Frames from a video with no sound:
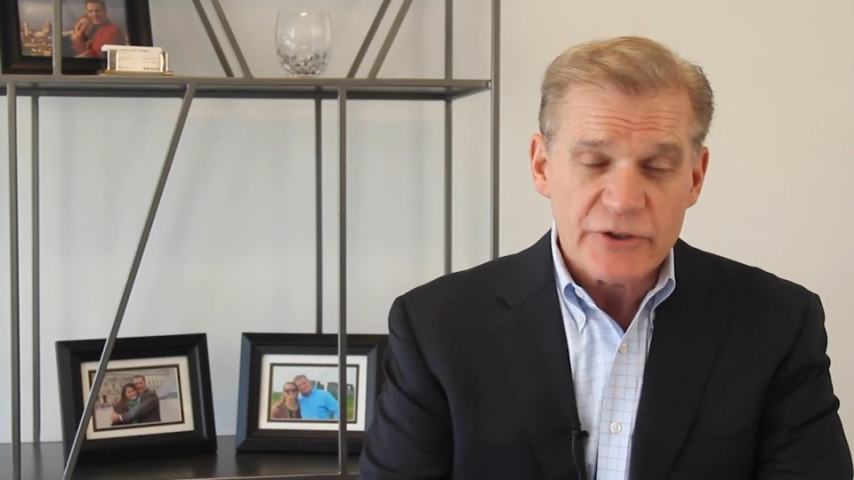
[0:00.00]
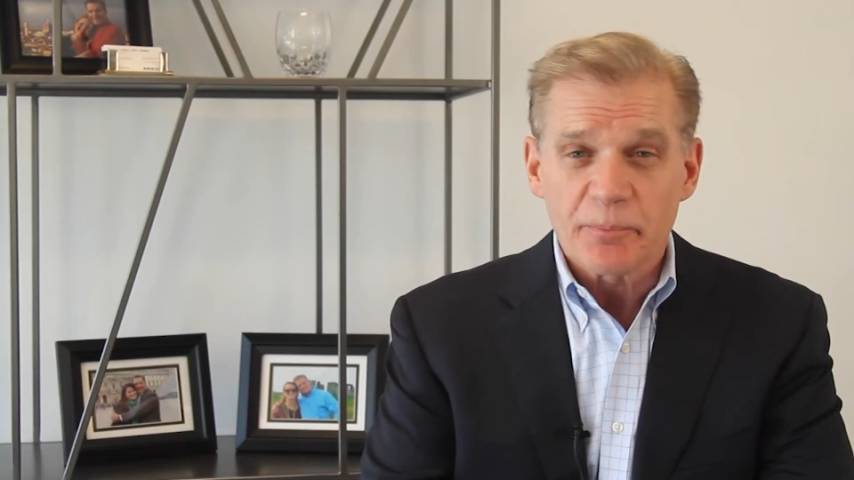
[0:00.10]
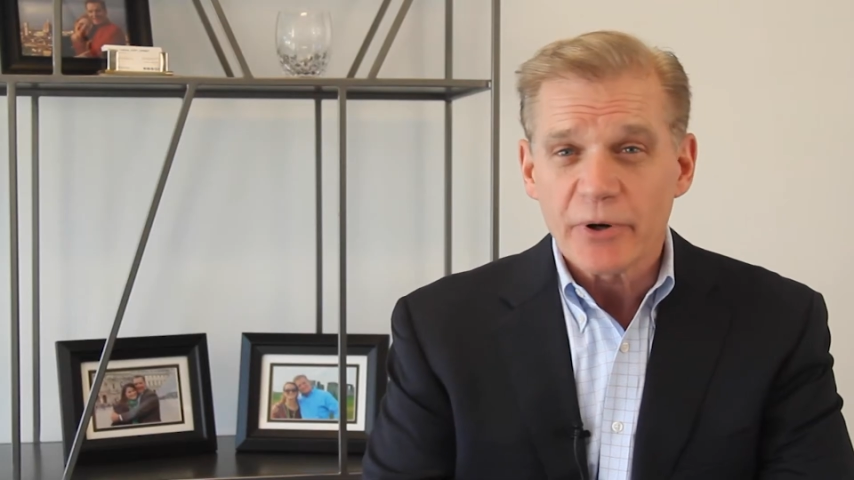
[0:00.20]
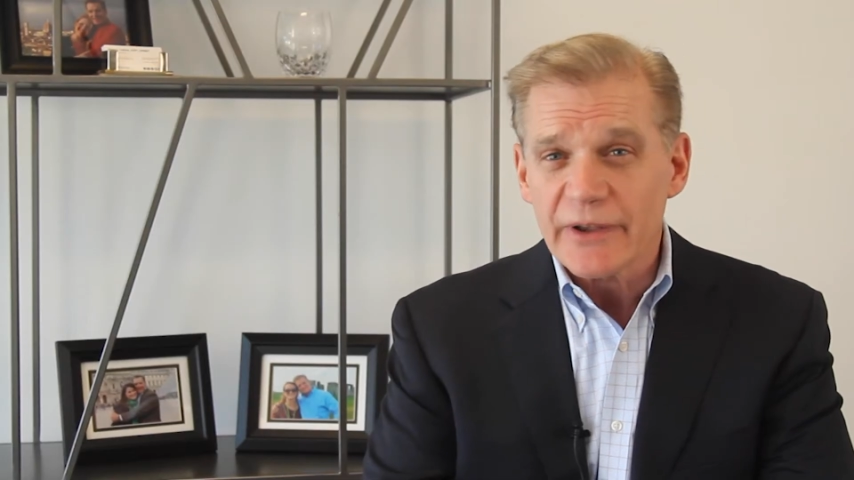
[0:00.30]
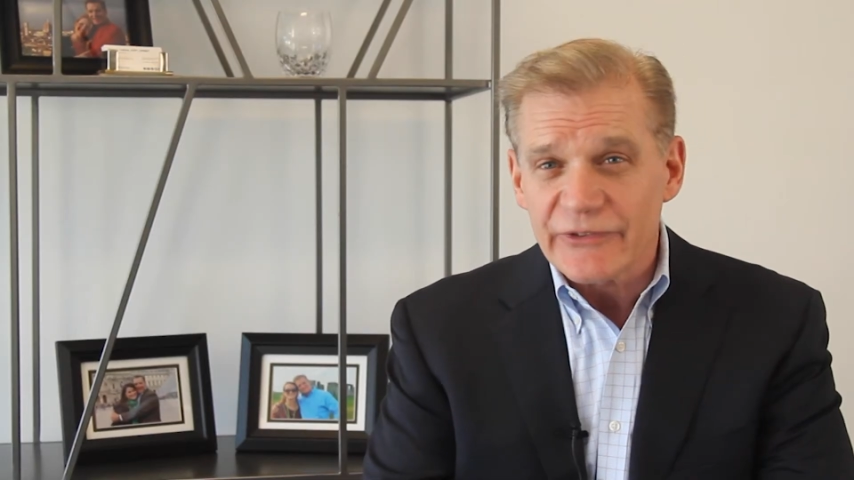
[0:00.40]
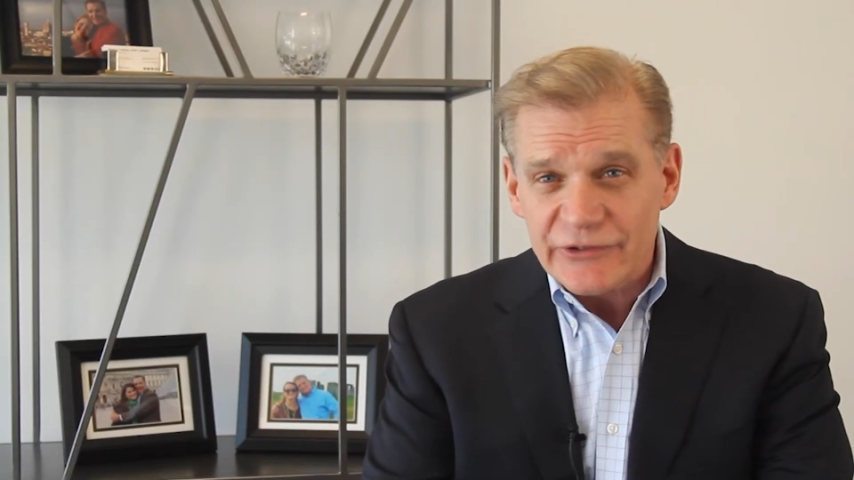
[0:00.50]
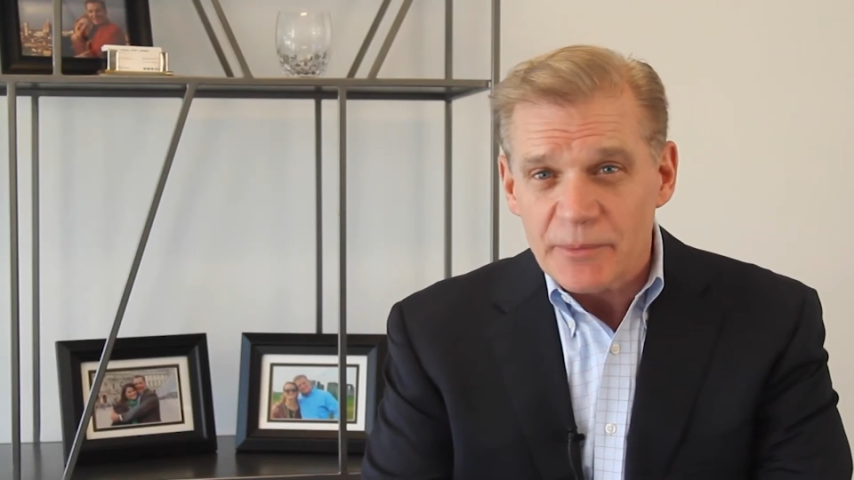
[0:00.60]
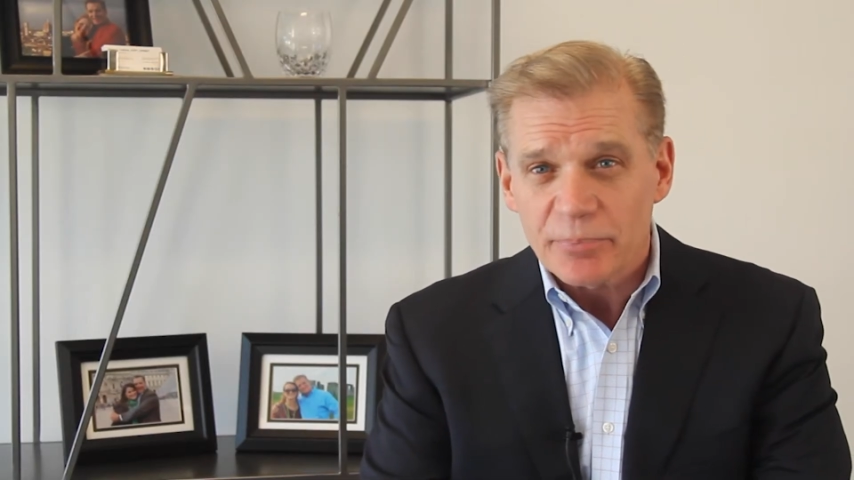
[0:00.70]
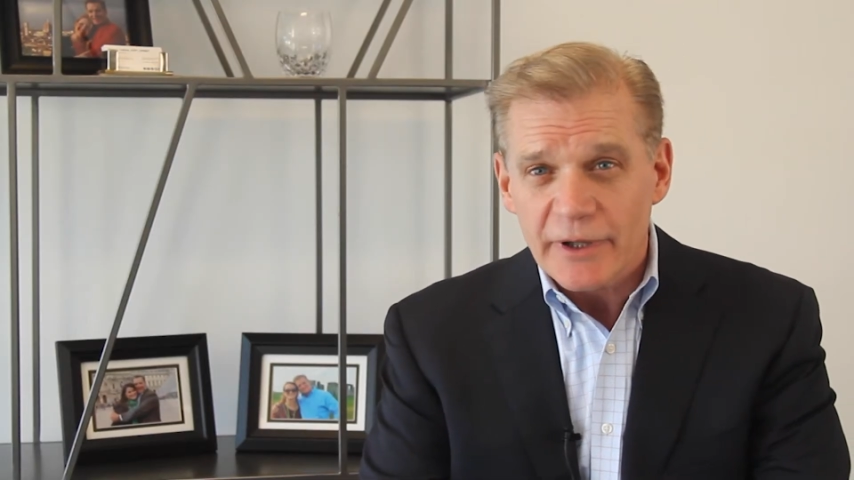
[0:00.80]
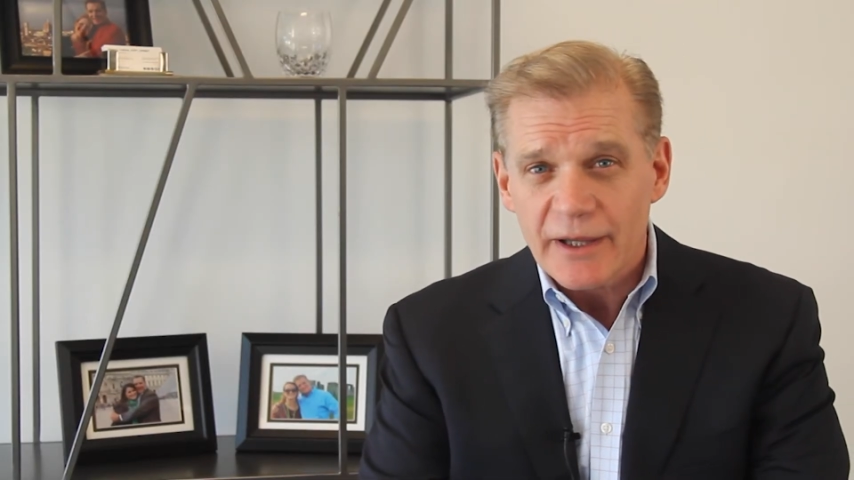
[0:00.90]
To put it
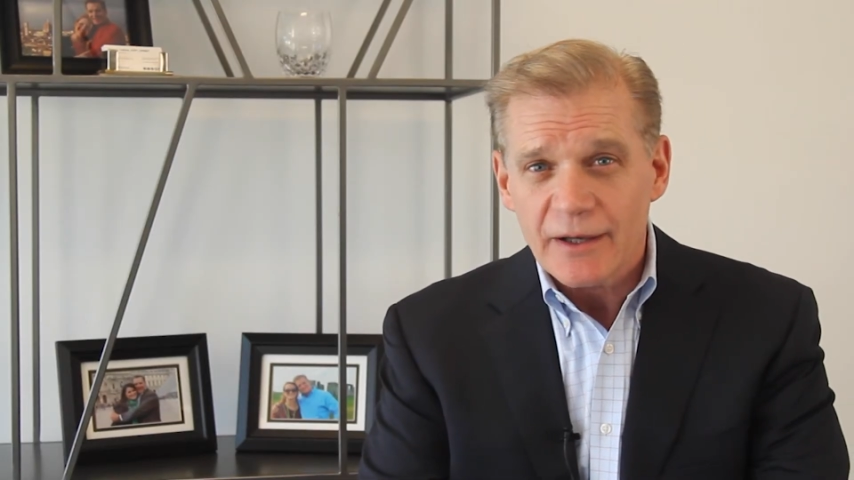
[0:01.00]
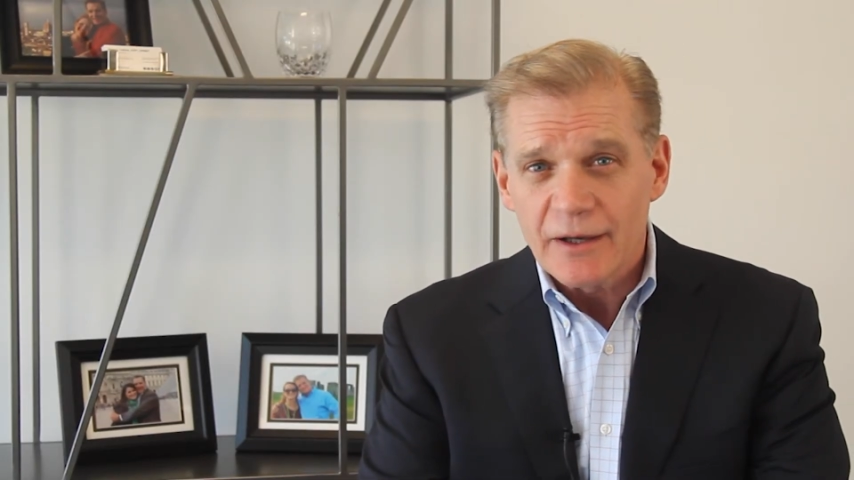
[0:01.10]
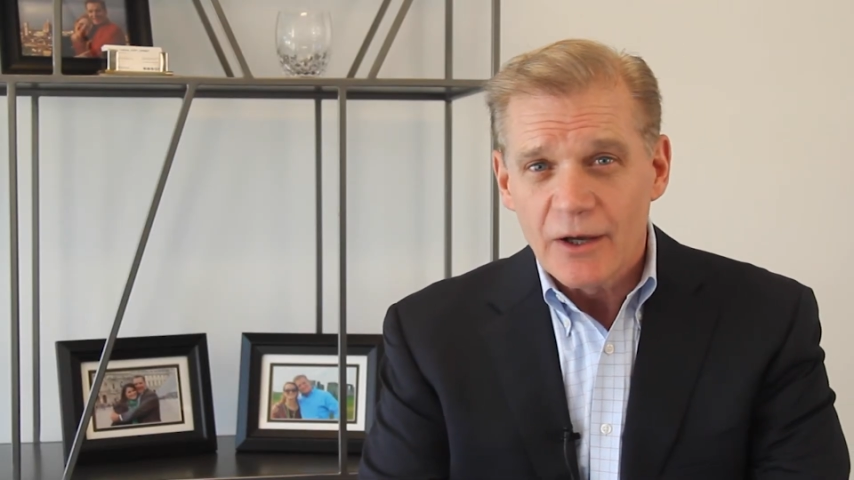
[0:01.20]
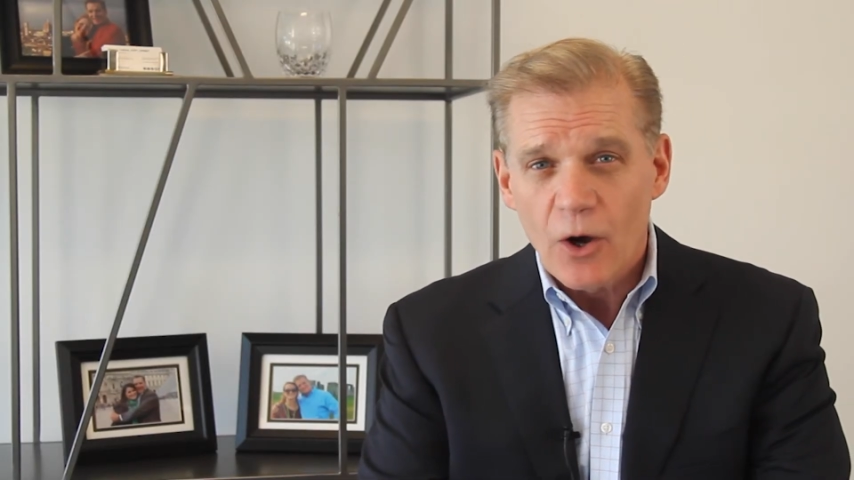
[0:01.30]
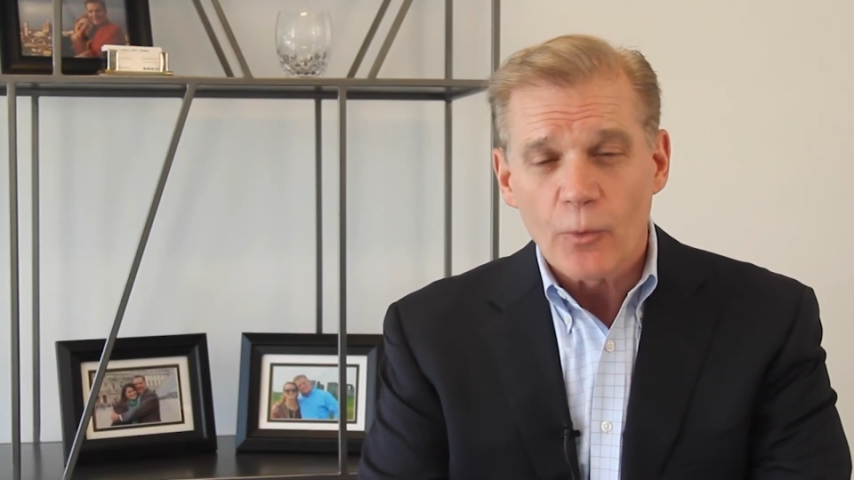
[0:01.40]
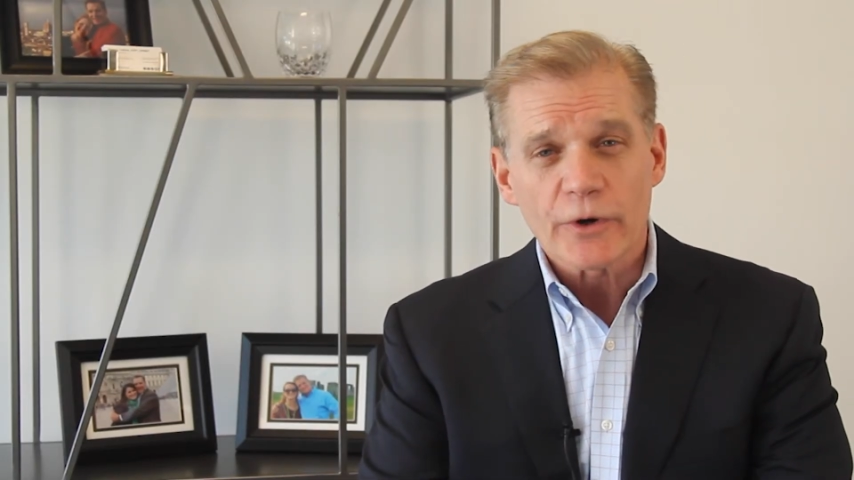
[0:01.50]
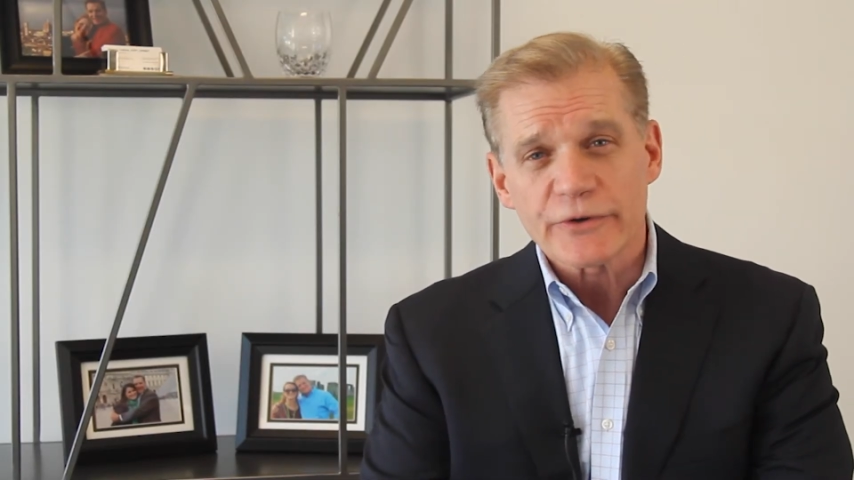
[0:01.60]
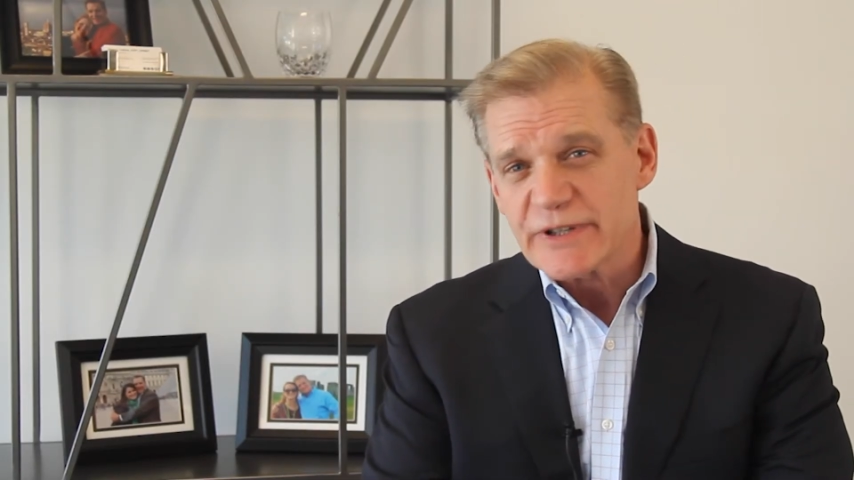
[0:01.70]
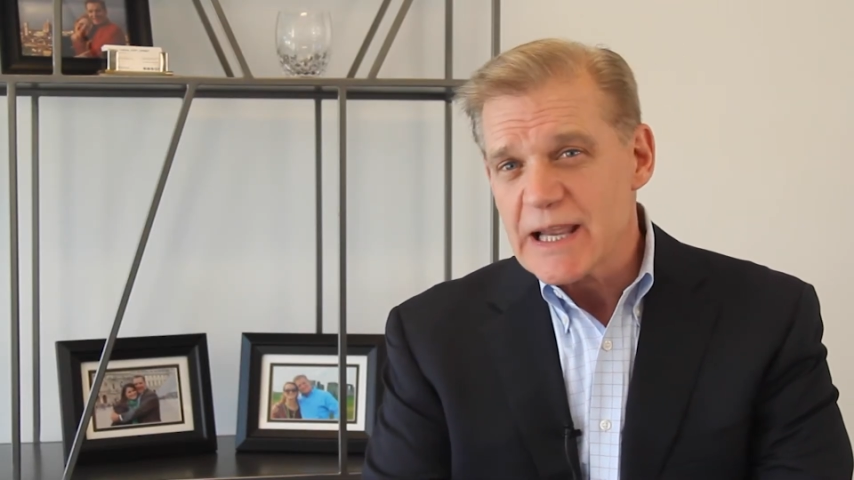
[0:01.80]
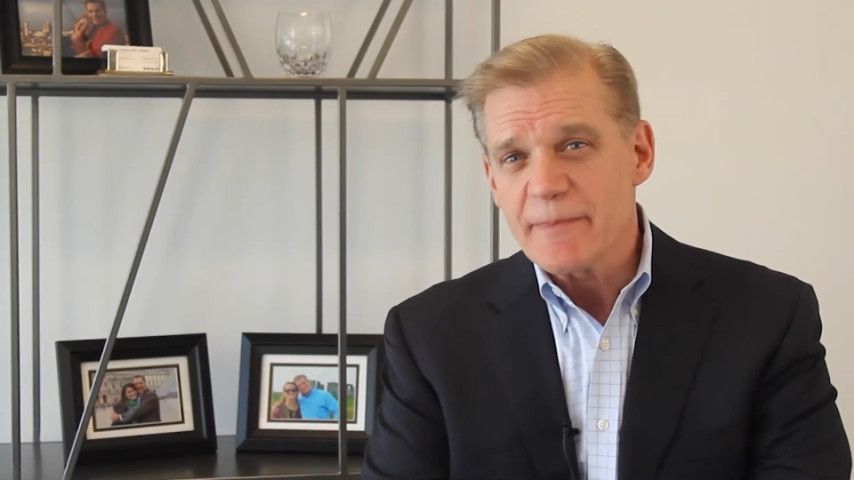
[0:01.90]
simply, we're
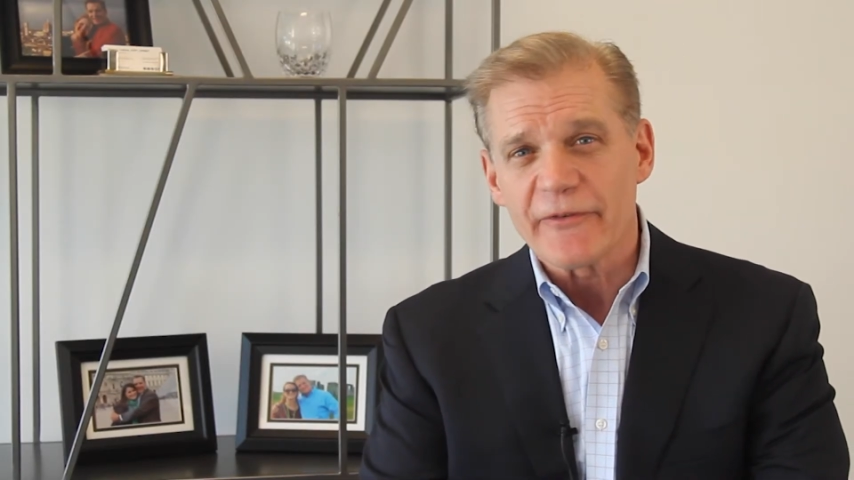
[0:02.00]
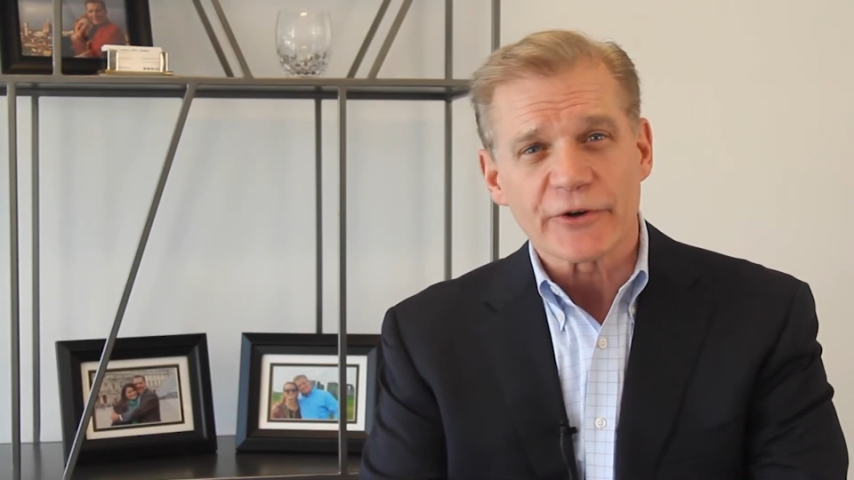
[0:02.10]
a team of